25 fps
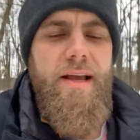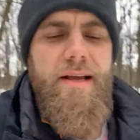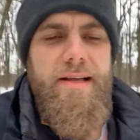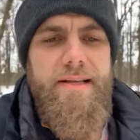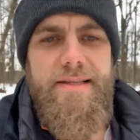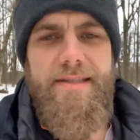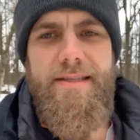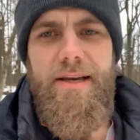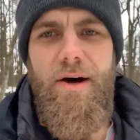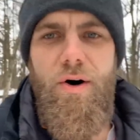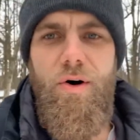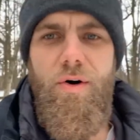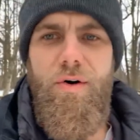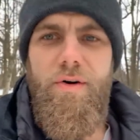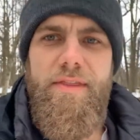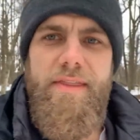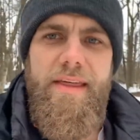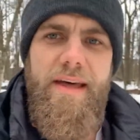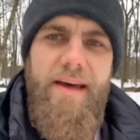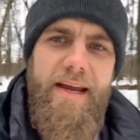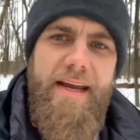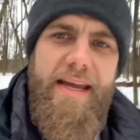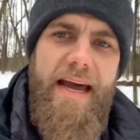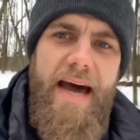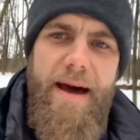So
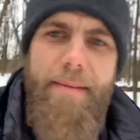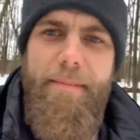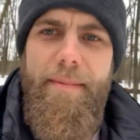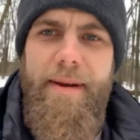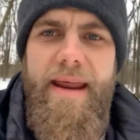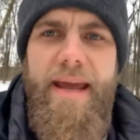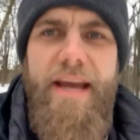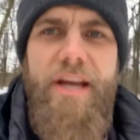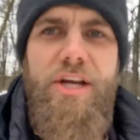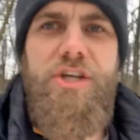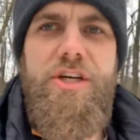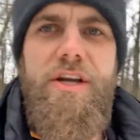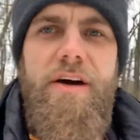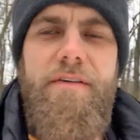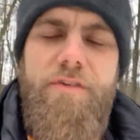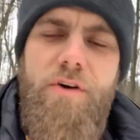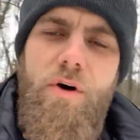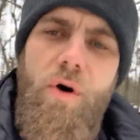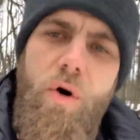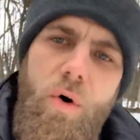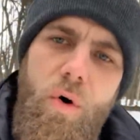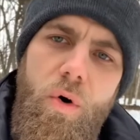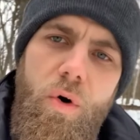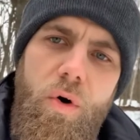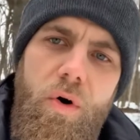the combination of
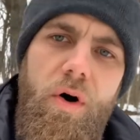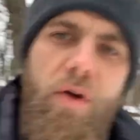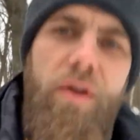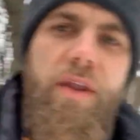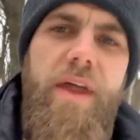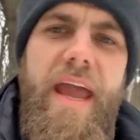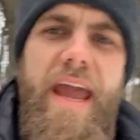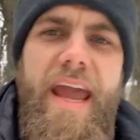cold